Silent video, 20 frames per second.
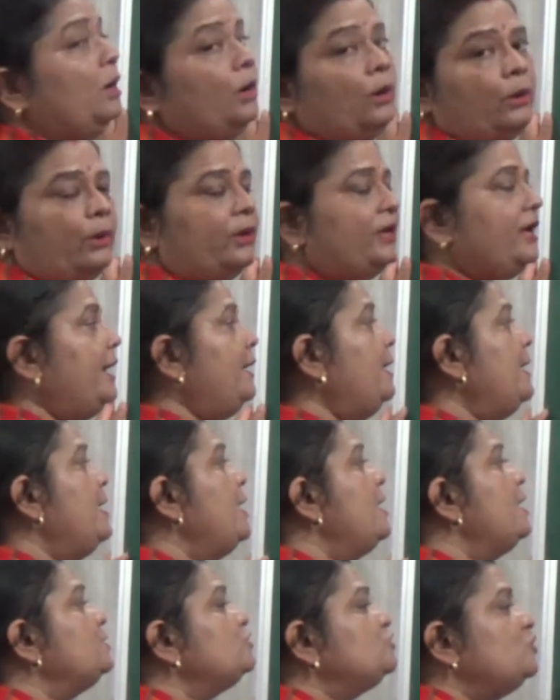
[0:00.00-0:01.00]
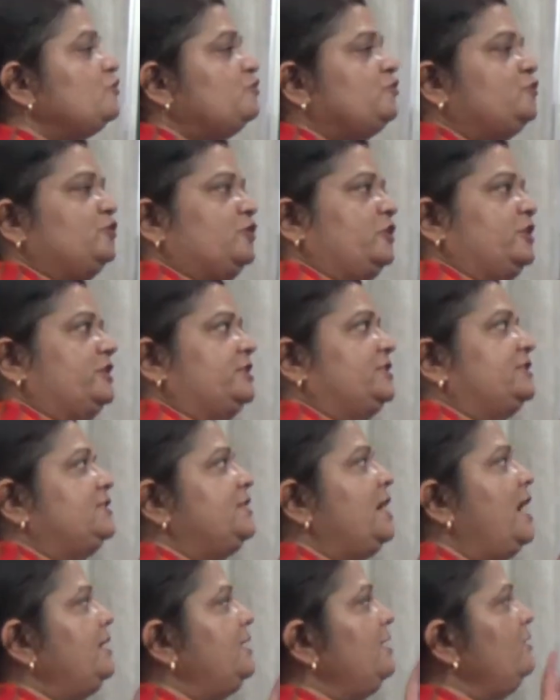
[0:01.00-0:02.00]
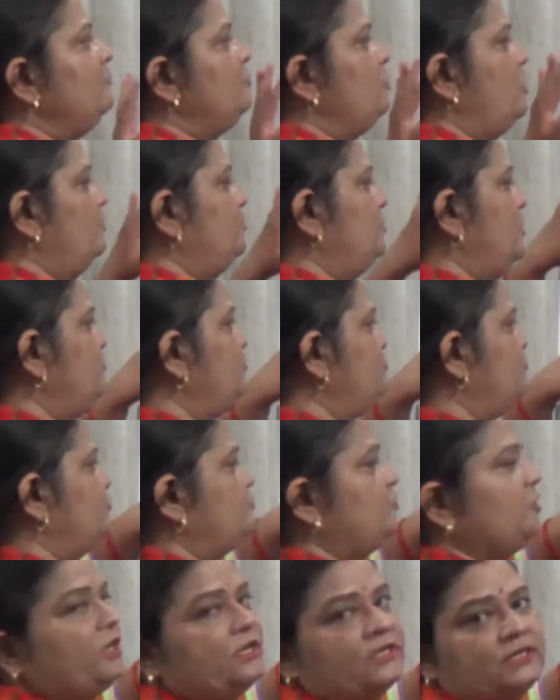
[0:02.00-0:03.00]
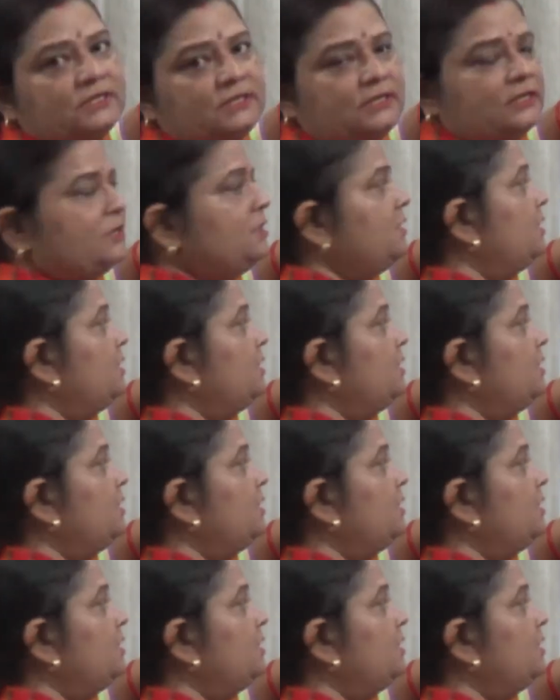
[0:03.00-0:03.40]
Okay. So first, starting from the first,